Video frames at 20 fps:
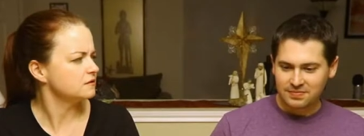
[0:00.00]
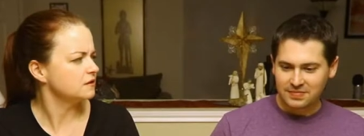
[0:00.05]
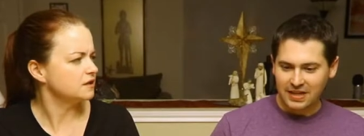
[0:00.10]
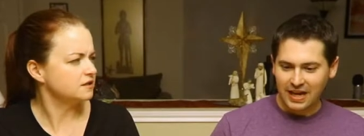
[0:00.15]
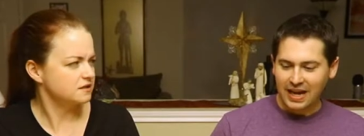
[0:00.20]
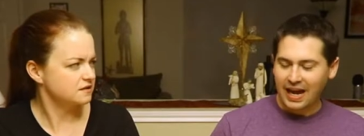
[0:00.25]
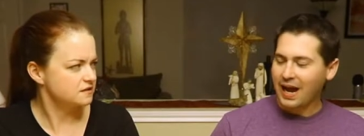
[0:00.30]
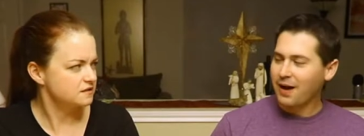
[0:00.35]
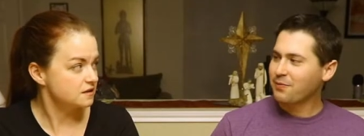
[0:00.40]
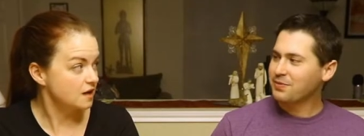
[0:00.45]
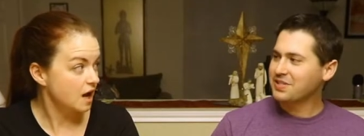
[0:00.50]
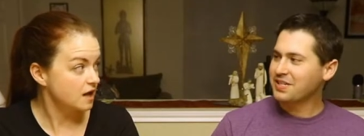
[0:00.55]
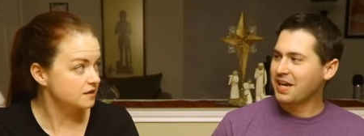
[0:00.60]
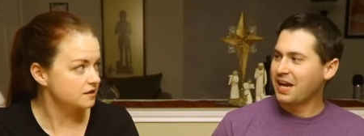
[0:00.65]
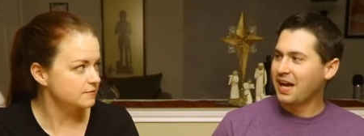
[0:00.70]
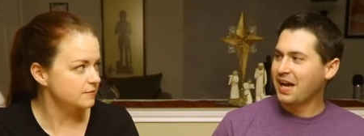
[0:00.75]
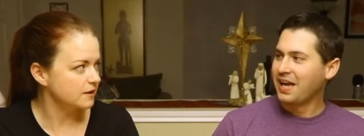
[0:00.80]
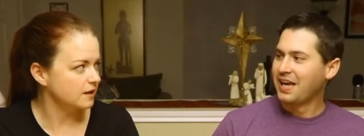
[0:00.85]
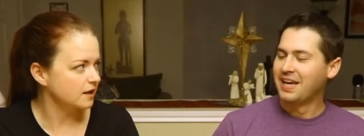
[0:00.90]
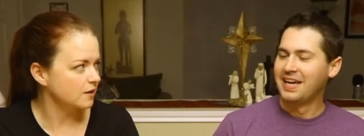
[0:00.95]
Speaker 1: It does was- not
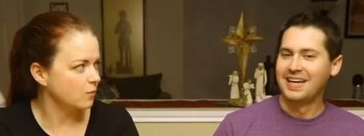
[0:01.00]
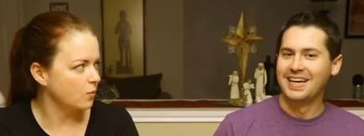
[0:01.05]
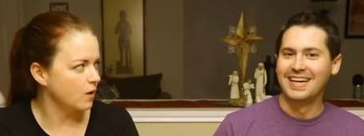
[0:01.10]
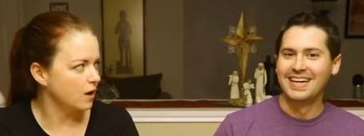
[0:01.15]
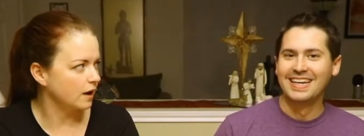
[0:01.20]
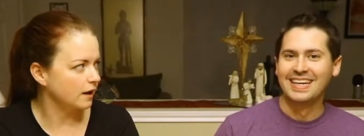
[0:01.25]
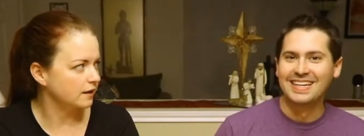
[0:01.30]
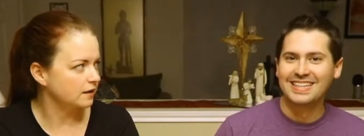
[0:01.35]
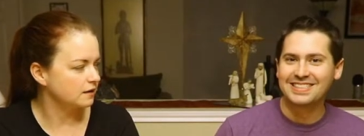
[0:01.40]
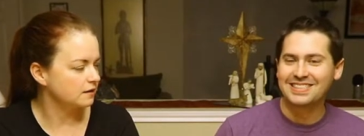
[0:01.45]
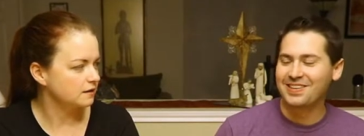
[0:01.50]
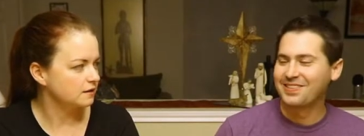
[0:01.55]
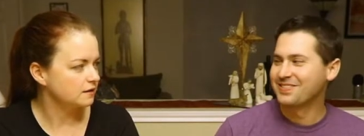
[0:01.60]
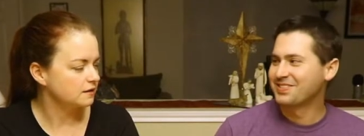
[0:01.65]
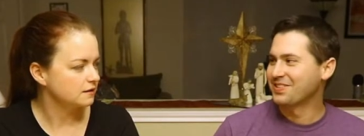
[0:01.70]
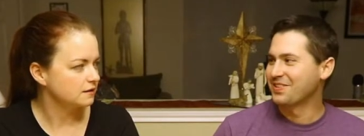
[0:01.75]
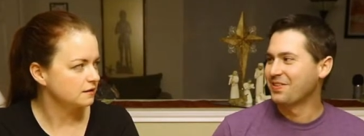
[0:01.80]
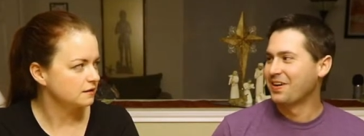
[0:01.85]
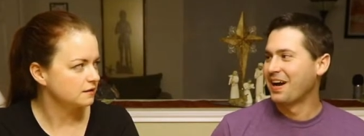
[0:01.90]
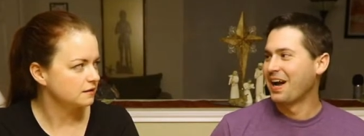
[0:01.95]
smell like wine.
Speaker 2: So,
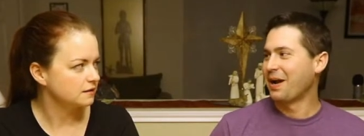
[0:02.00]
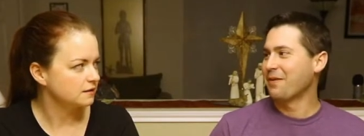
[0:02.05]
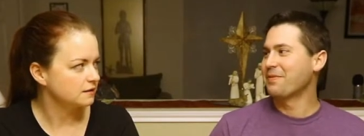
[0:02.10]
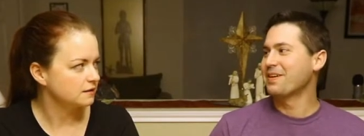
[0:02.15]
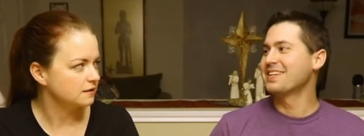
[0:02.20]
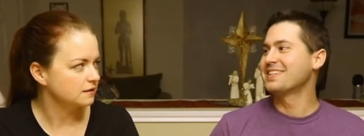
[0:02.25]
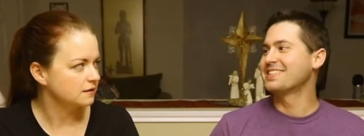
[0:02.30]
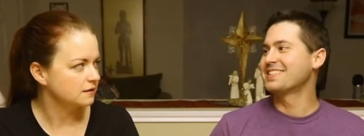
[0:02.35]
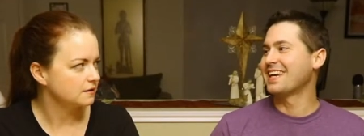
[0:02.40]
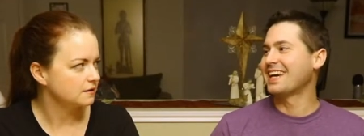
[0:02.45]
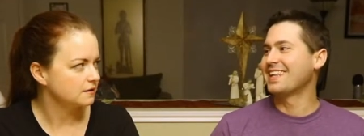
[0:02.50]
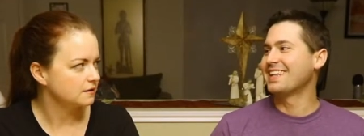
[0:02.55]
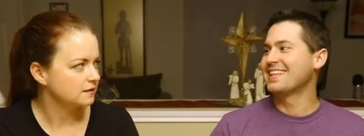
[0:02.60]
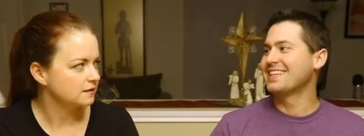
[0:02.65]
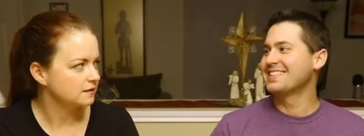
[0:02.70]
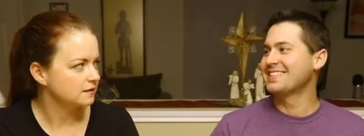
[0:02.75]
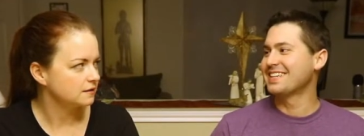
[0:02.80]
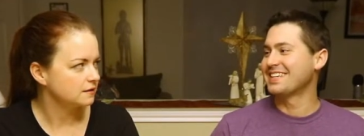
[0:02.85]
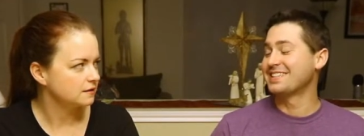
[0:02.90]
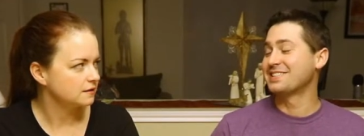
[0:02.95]
so I'm going to say
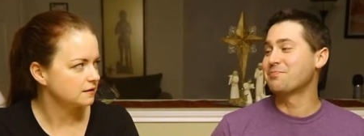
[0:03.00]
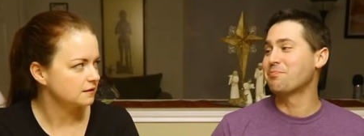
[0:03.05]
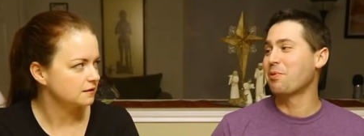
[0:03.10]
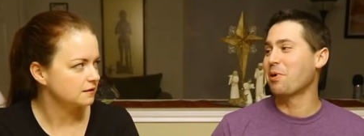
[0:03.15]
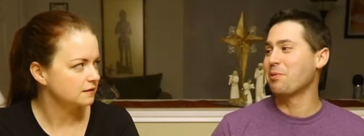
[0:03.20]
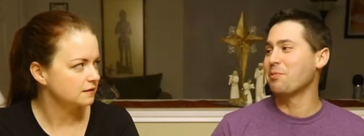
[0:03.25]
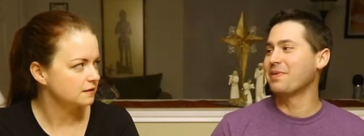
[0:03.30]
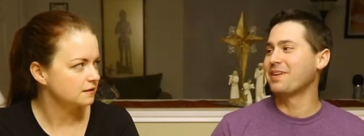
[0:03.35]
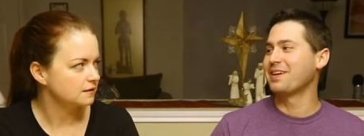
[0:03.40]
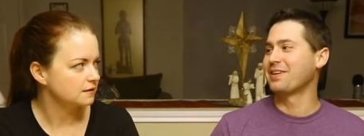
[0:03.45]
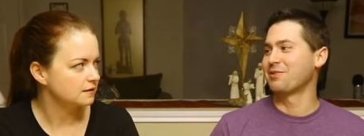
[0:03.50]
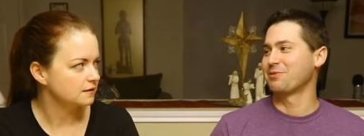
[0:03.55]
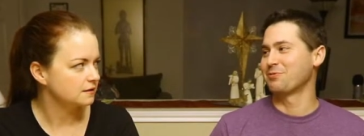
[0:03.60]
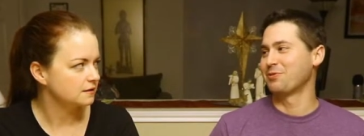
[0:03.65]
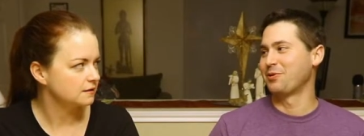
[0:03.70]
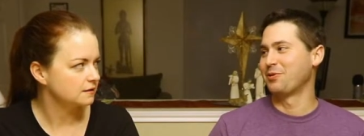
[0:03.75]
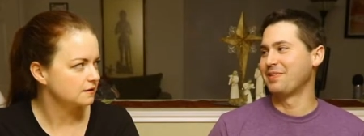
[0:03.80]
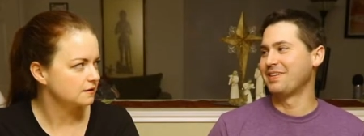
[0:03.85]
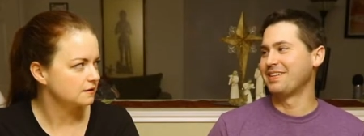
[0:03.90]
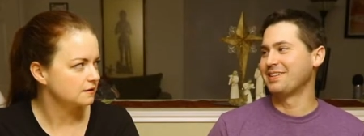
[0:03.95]
this, and it's probably going to
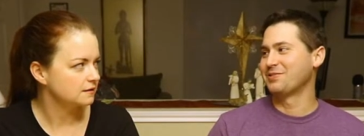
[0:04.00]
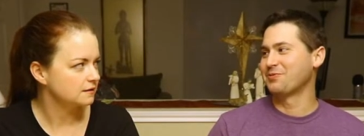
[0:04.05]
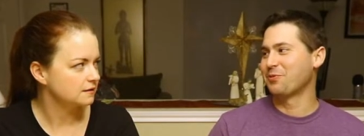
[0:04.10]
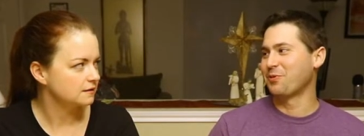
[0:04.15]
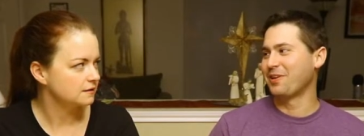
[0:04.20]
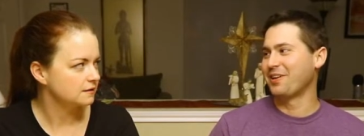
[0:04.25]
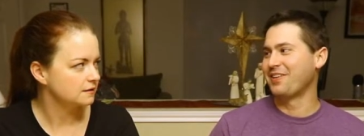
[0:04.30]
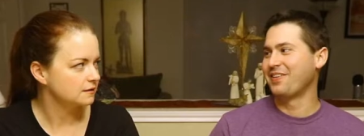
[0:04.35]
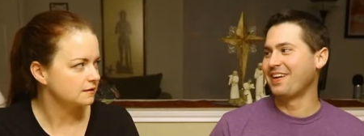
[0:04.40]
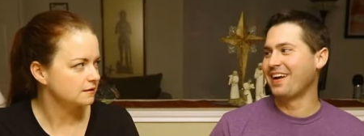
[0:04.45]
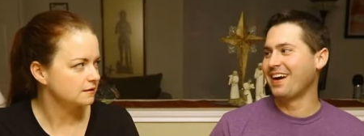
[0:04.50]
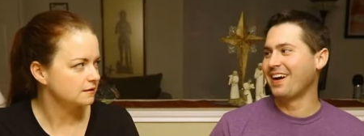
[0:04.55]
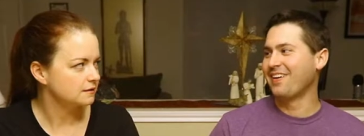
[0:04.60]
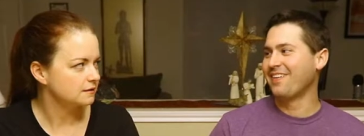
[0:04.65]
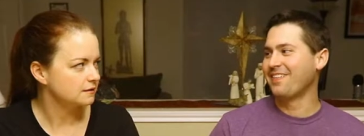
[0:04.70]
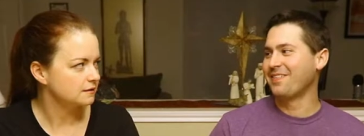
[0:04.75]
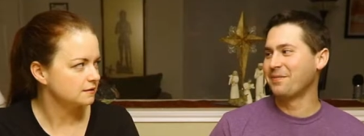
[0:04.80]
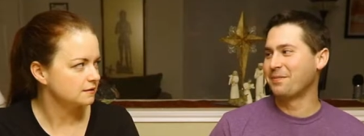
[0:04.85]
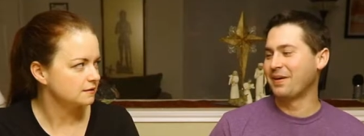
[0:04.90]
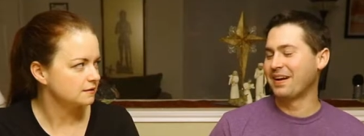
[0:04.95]
ruin this for you
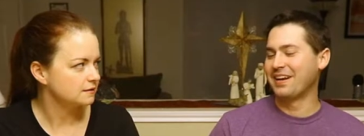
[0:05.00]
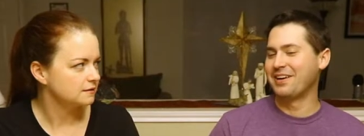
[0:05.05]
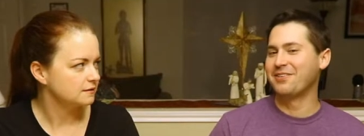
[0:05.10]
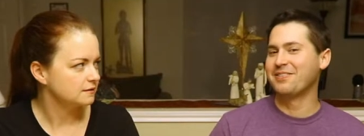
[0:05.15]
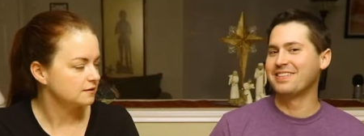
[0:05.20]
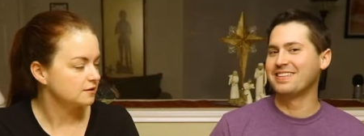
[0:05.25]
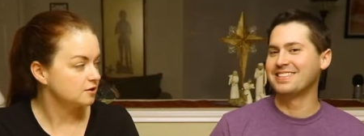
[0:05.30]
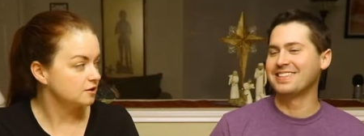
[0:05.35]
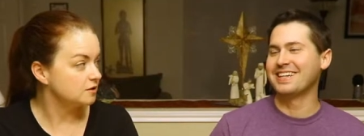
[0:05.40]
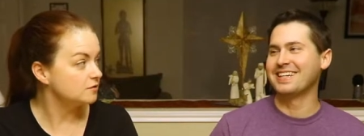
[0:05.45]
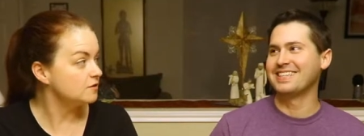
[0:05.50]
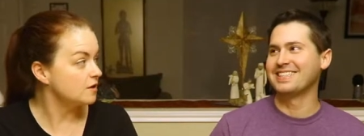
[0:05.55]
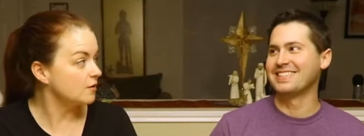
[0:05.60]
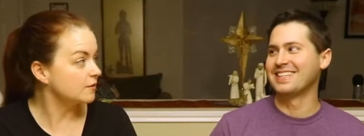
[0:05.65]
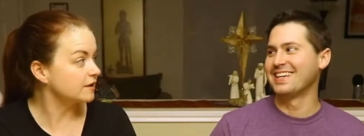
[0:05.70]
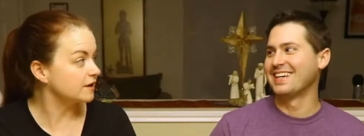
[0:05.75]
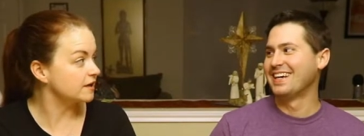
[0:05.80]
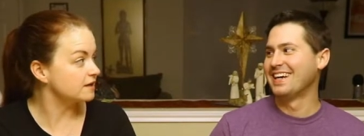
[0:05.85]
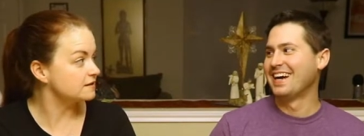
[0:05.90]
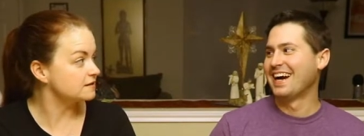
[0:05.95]
now. But I know this. You know
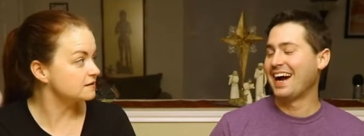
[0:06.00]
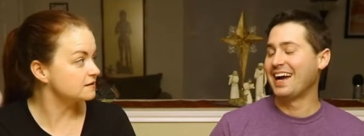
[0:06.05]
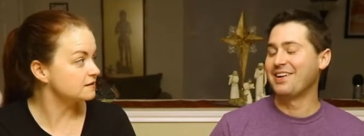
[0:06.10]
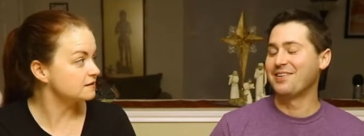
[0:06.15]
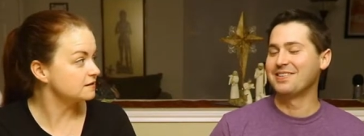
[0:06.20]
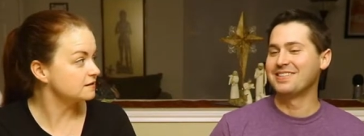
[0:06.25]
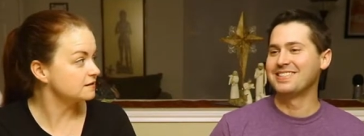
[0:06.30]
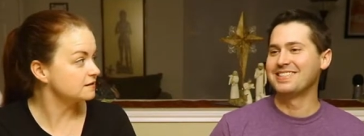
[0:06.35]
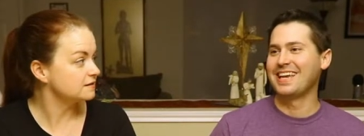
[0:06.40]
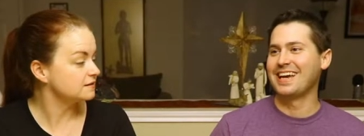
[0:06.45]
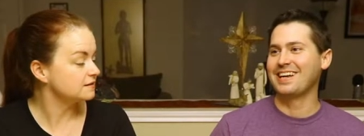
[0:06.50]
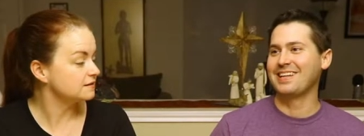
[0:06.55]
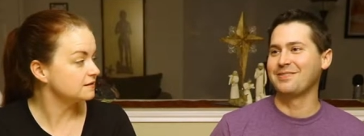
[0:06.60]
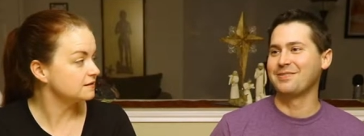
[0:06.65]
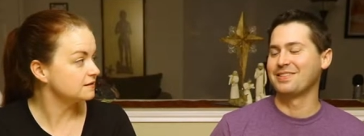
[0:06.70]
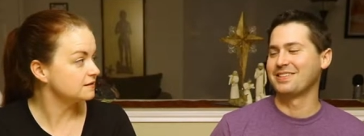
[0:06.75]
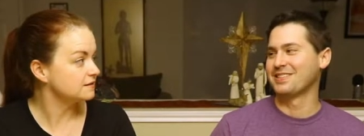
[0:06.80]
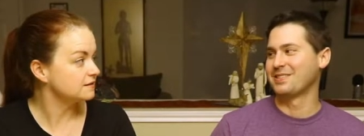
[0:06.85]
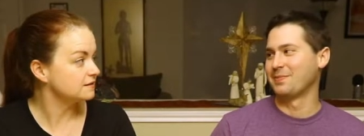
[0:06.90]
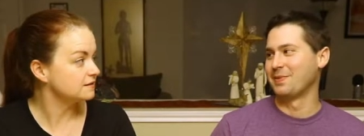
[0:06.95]
what it is. I know exactly
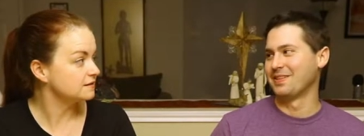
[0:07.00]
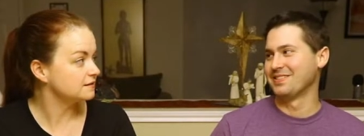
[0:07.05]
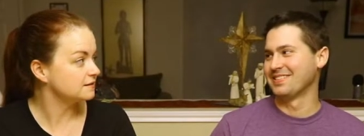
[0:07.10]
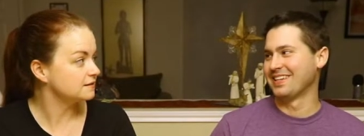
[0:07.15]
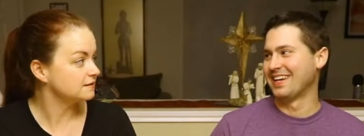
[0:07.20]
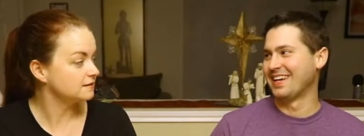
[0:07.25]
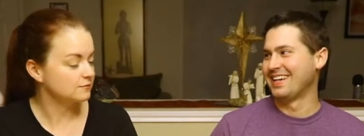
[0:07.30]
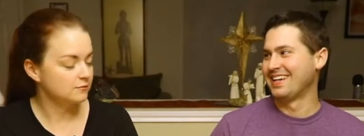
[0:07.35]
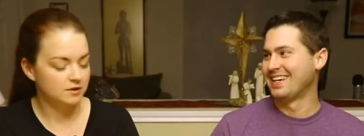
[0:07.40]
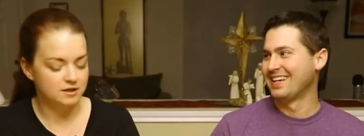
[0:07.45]
what this smells like.